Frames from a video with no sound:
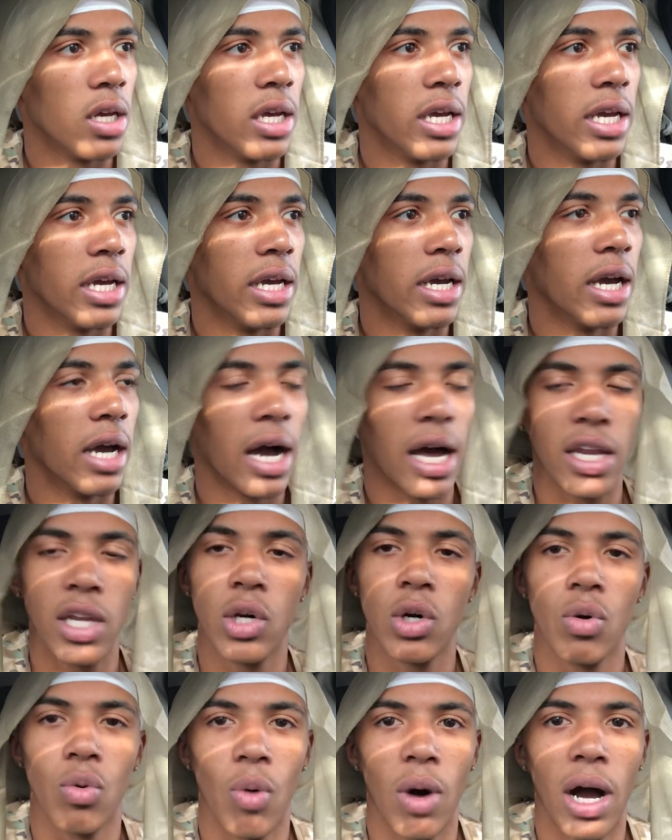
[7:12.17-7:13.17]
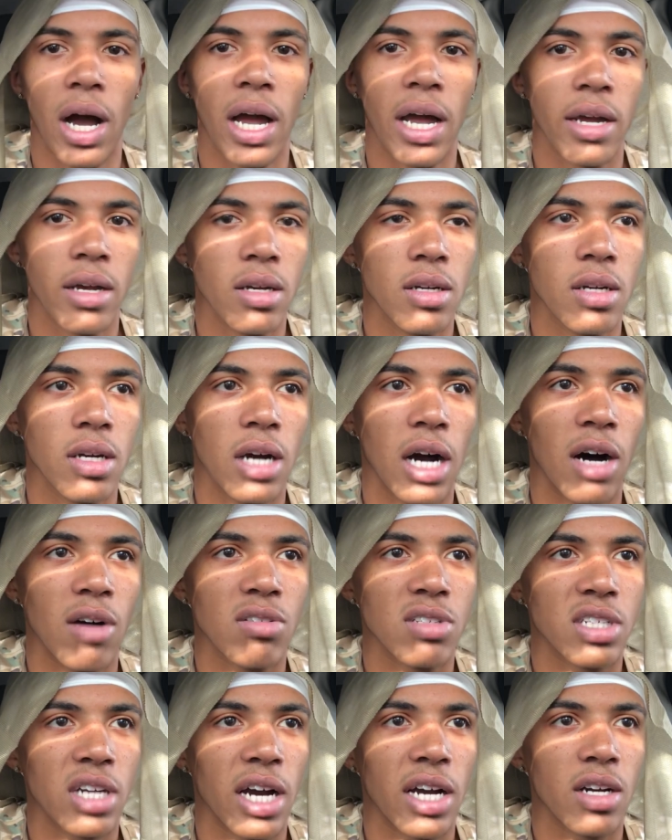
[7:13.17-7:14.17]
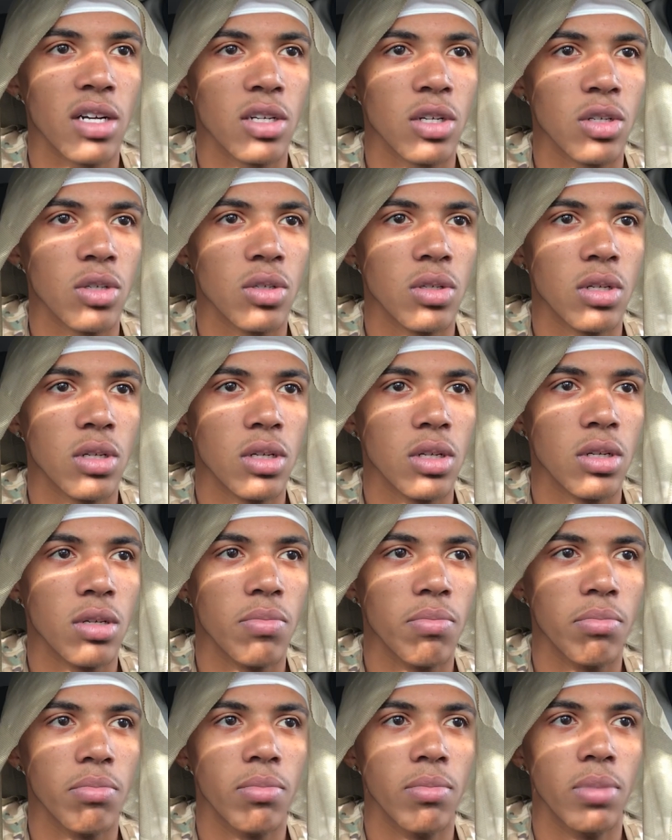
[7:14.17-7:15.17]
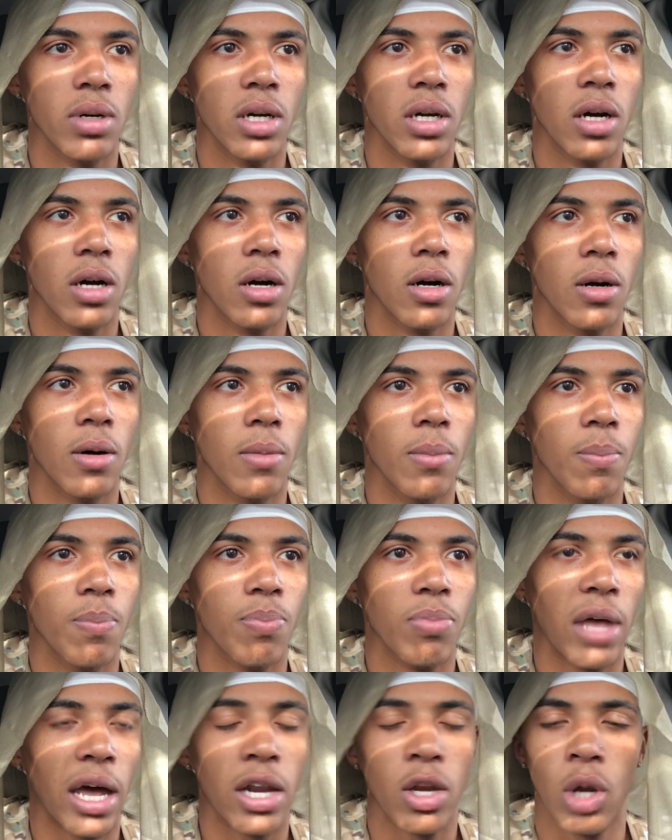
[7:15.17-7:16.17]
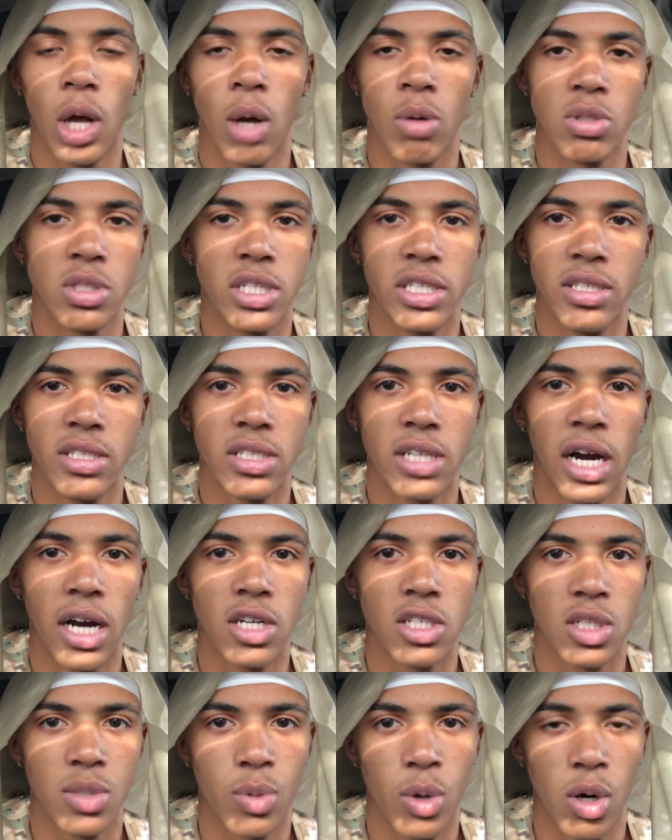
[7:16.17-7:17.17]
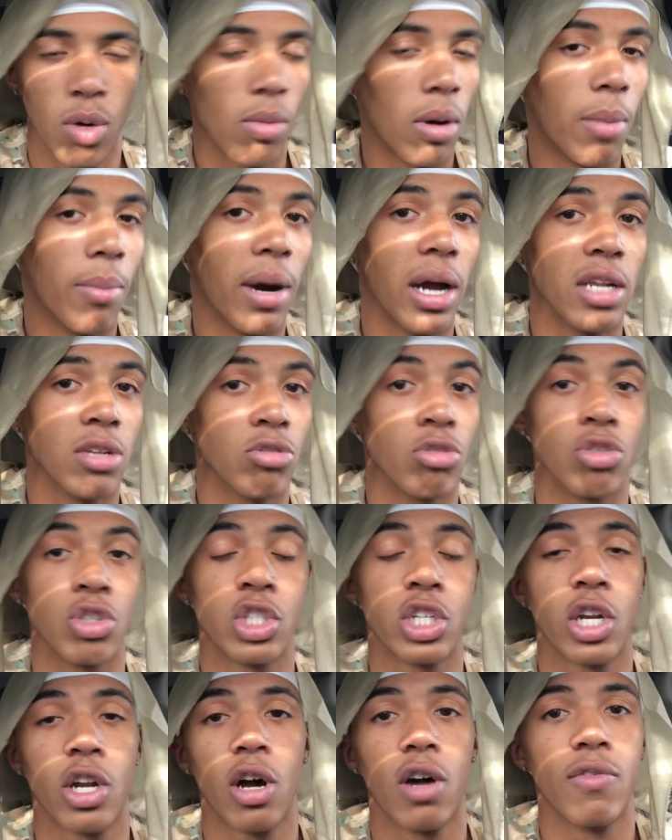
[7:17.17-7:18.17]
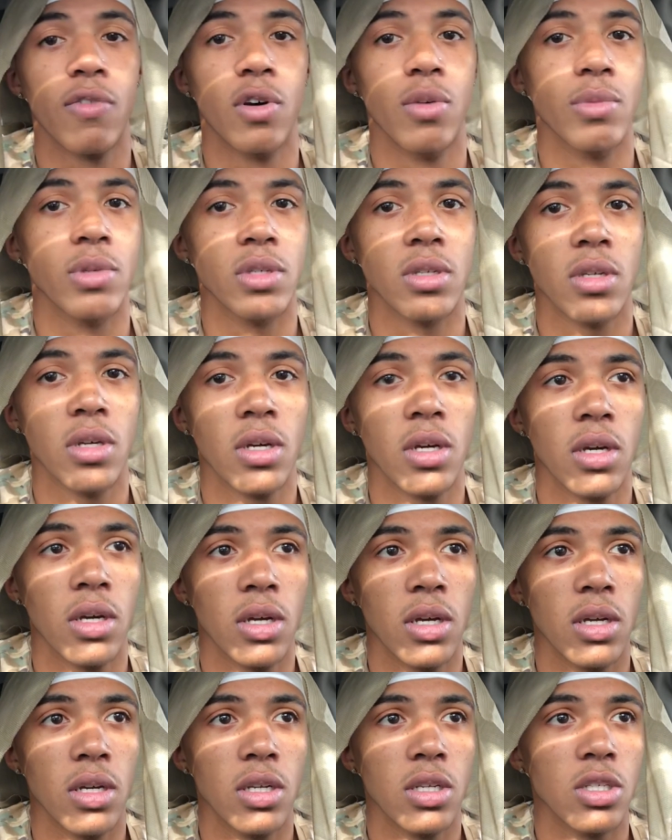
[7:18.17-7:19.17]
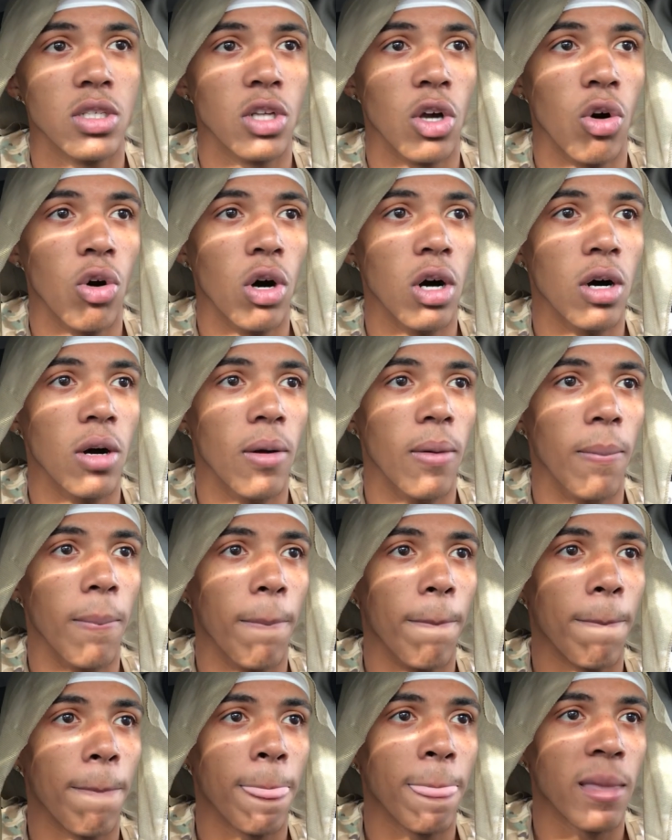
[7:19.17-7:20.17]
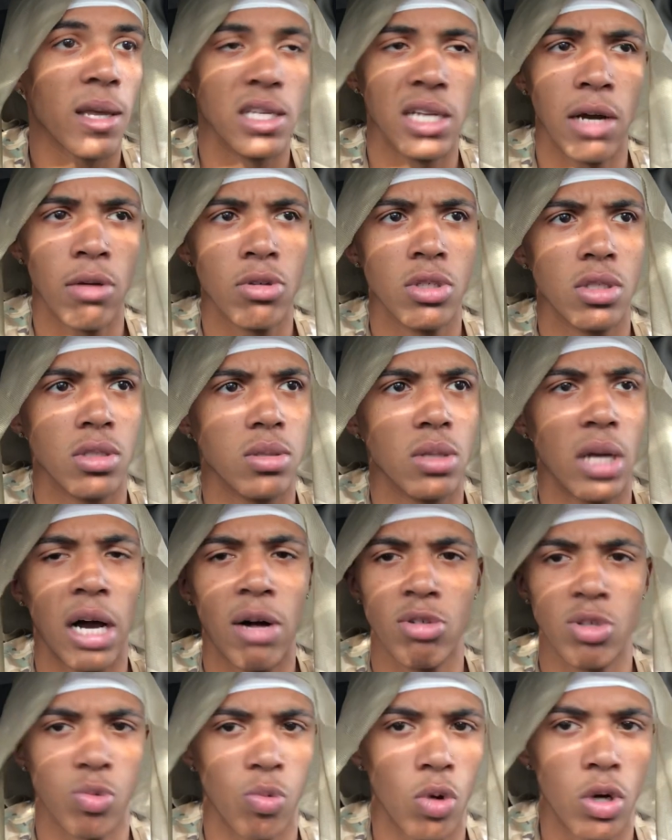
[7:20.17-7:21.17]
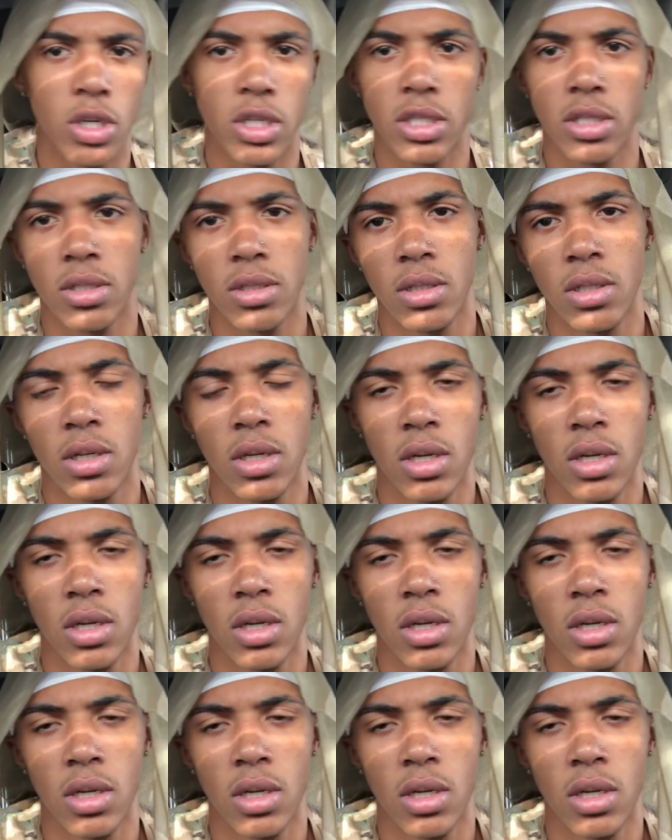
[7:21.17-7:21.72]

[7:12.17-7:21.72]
And I know why I was tired, though. But I didn't know I was tired to the point where my body's gonna shut off on me. So because I was working.